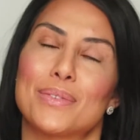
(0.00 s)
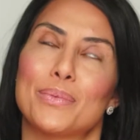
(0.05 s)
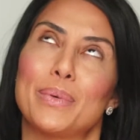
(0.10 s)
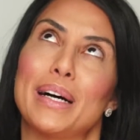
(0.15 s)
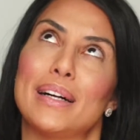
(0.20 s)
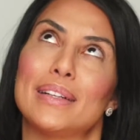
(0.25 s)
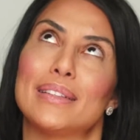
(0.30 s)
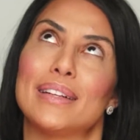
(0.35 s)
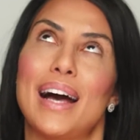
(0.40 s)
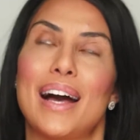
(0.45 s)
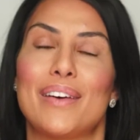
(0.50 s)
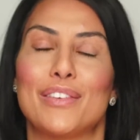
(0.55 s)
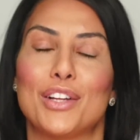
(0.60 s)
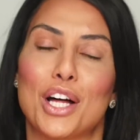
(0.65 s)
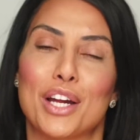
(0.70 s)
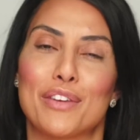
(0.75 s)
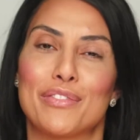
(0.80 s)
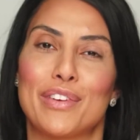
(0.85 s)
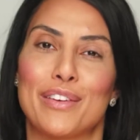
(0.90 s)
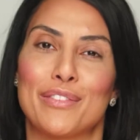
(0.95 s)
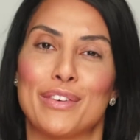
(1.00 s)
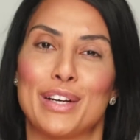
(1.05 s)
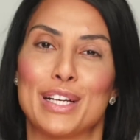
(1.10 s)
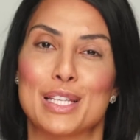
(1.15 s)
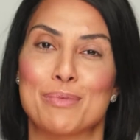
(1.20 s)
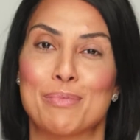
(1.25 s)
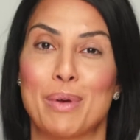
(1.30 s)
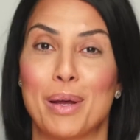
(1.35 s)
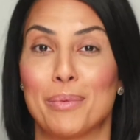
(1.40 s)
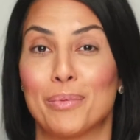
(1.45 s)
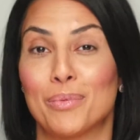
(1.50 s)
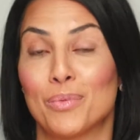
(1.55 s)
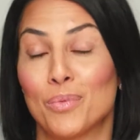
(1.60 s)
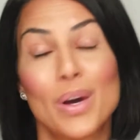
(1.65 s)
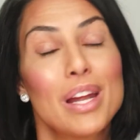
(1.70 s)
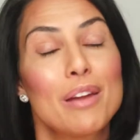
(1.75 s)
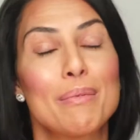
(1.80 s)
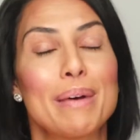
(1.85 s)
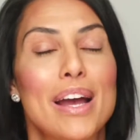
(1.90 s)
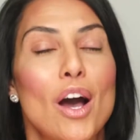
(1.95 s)
Well, I have a lot of favorites, but
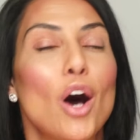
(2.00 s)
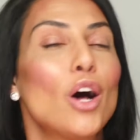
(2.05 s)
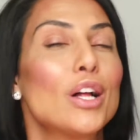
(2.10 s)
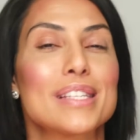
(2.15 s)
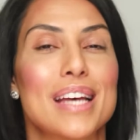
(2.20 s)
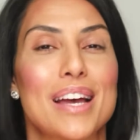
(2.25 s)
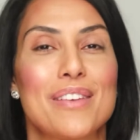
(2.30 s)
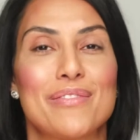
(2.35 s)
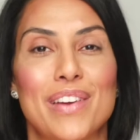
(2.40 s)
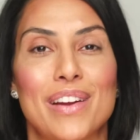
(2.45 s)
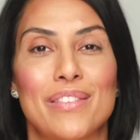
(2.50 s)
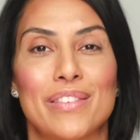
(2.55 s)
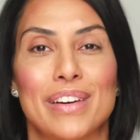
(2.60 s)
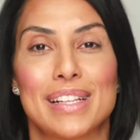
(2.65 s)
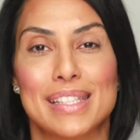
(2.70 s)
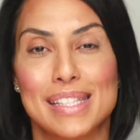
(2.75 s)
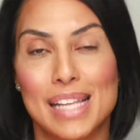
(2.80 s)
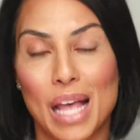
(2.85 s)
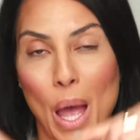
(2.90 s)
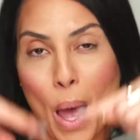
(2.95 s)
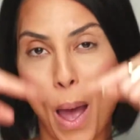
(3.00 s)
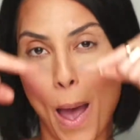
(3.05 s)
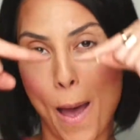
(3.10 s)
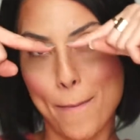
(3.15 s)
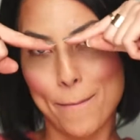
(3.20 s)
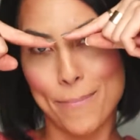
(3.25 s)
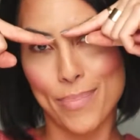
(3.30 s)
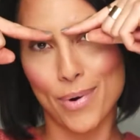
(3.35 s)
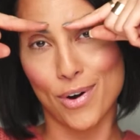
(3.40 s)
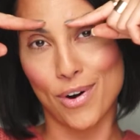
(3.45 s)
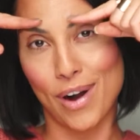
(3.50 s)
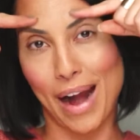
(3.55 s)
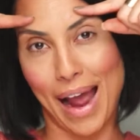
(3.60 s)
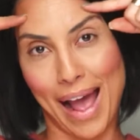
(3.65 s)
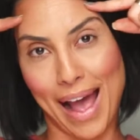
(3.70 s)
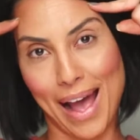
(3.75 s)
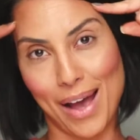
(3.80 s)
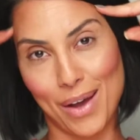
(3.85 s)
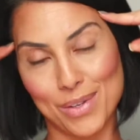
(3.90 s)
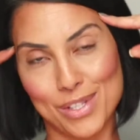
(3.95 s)
one of my all-time favorites,
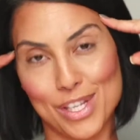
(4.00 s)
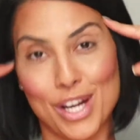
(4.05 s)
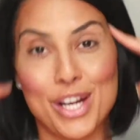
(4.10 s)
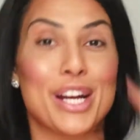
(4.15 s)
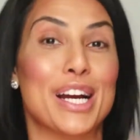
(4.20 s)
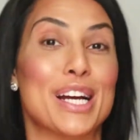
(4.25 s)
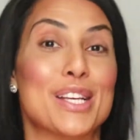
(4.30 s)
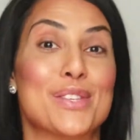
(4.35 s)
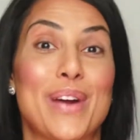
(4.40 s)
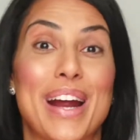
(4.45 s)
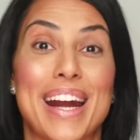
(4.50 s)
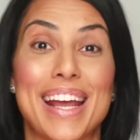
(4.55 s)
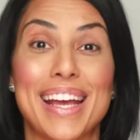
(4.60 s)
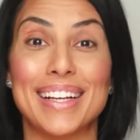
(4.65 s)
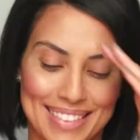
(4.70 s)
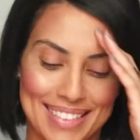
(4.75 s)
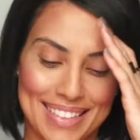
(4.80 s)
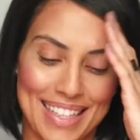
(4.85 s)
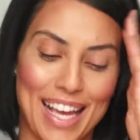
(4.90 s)
brows. Are you guys ready?